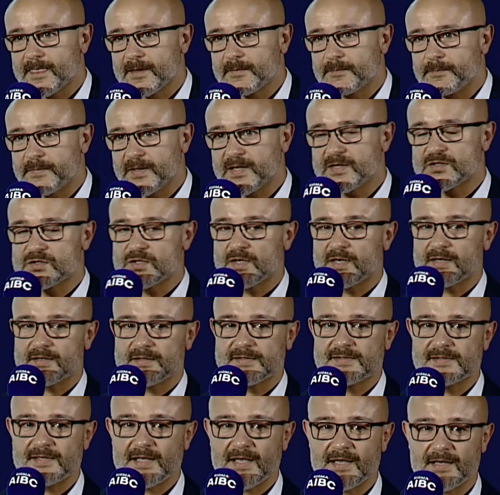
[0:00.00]
picture
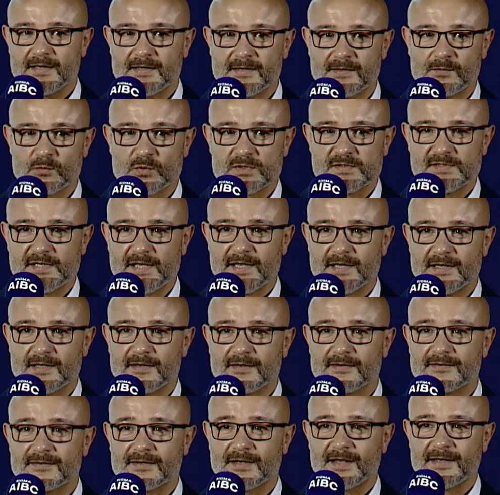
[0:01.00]
was taken
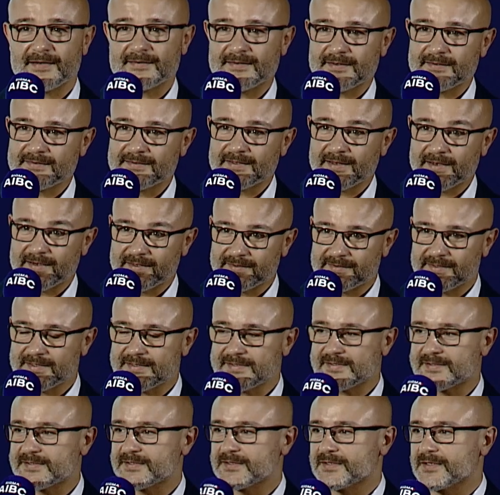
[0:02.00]
in the
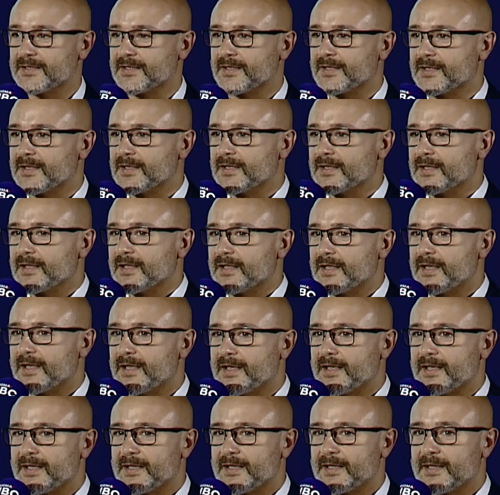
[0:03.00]
1930s.
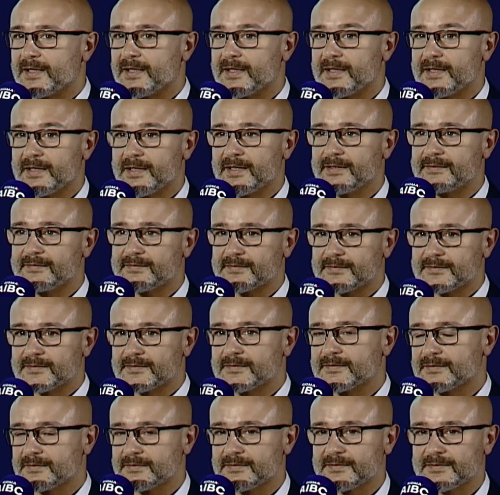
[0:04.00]
It
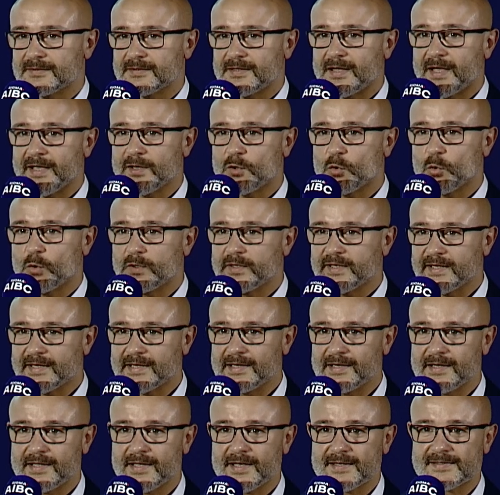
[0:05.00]

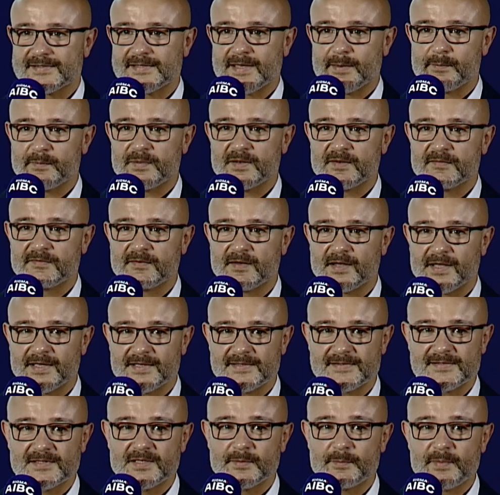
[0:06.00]
iconically
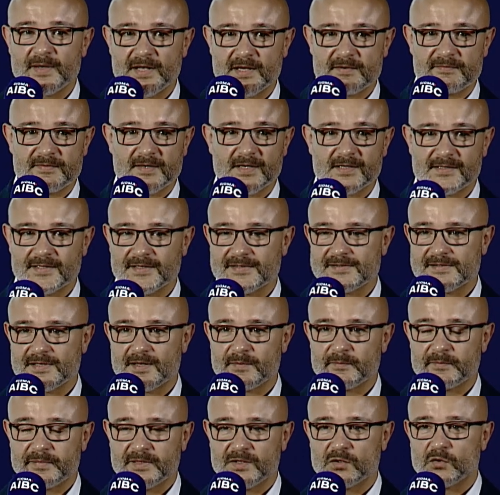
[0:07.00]
exemplifies the perfect
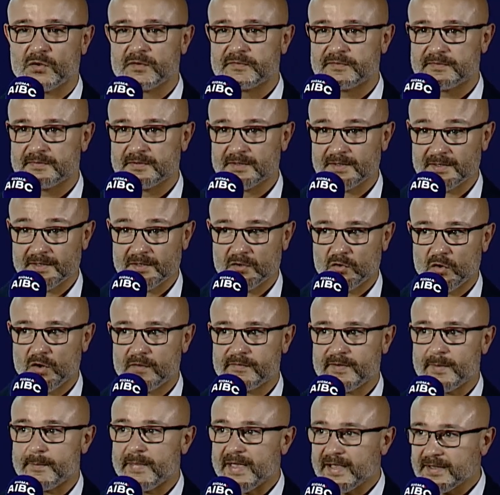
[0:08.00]
example
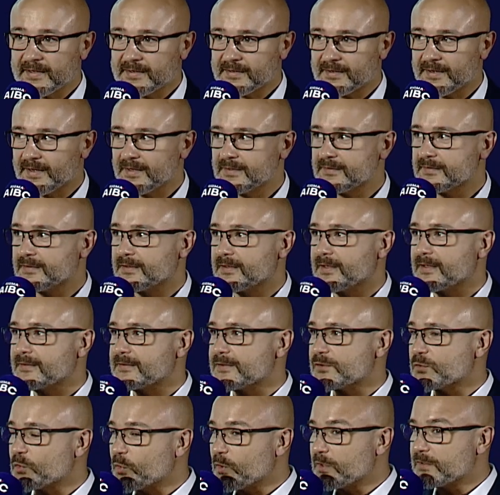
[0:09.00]
of a bank run. It
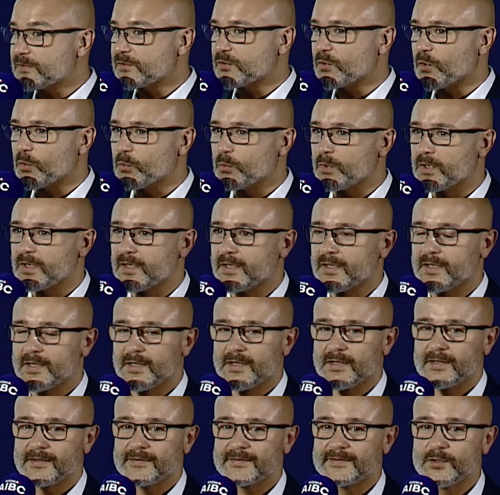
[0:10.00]
is also
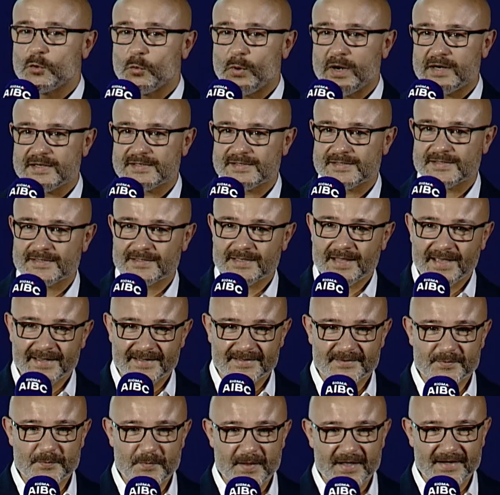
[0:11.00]
the worst
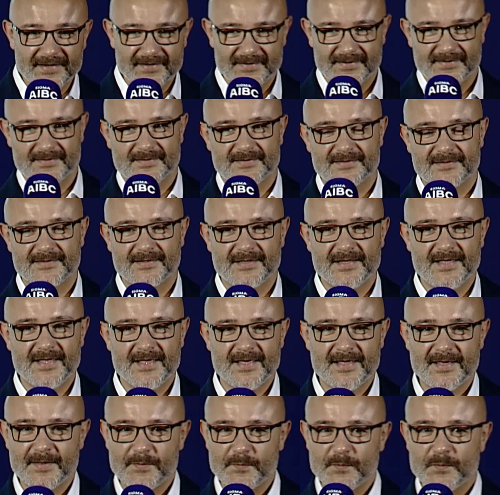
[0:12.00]
nightmare
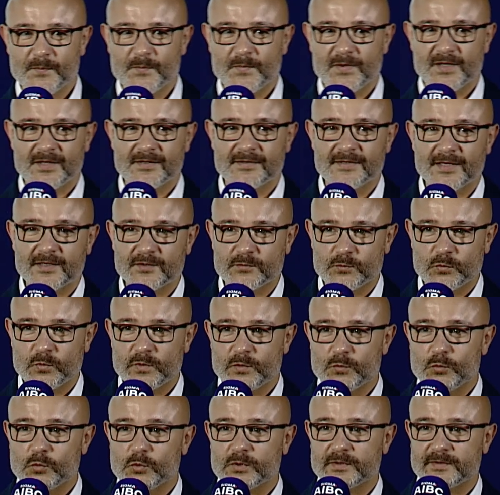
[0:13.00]
that we
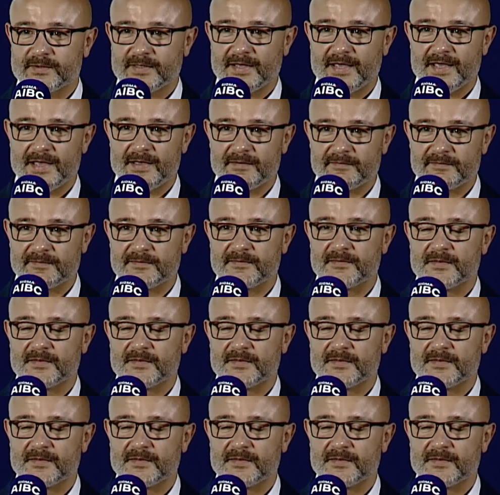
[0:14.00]
would have